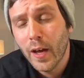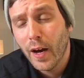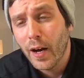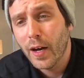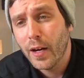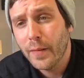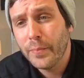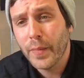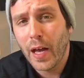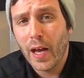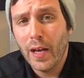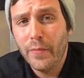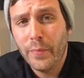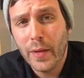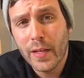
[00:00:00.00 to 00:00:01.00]

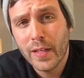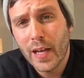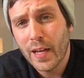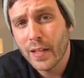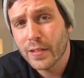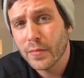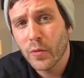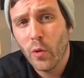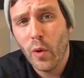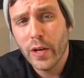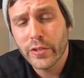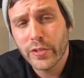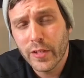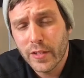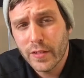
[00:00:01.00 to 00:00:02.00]
I've been getting some
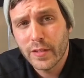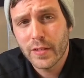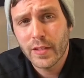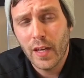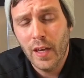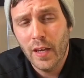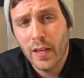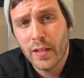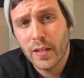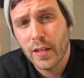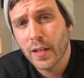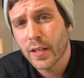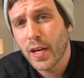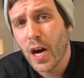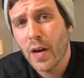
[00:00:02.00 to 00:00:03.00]
questions and
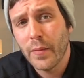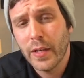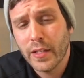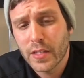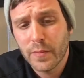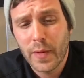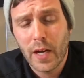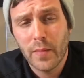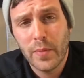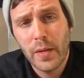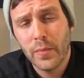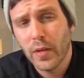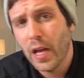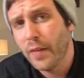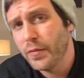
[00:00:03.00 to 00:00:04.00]
comments about
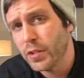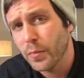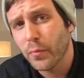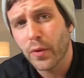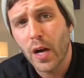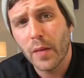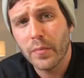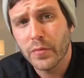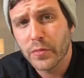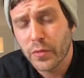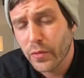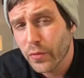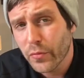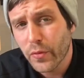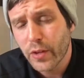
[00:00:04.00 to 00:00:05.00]
people having some problems with
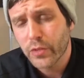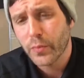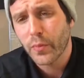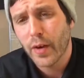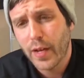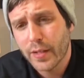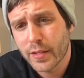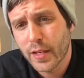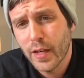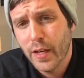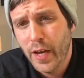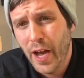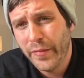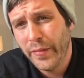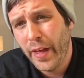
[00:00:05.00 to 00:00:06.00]
their French press
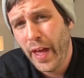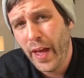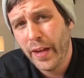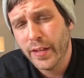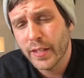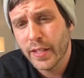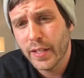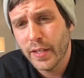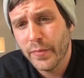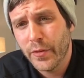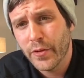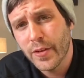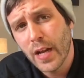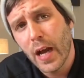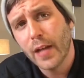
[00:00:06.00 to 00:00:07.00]
and that
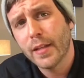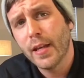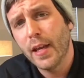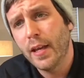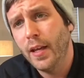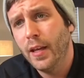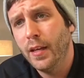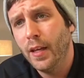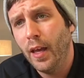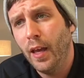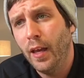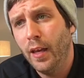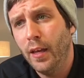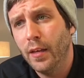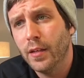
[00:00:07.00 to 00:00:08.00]
they're not getting
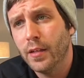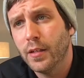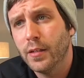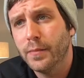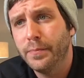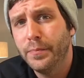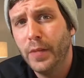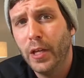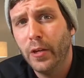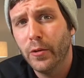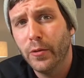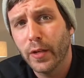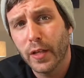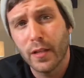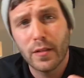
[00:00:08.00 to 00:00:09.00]

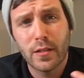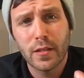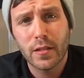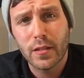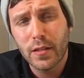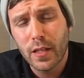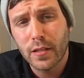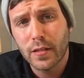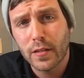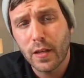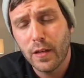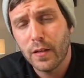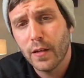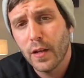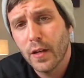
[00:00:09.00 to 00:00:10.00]
a
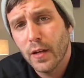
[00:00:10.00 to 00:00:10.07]
consistent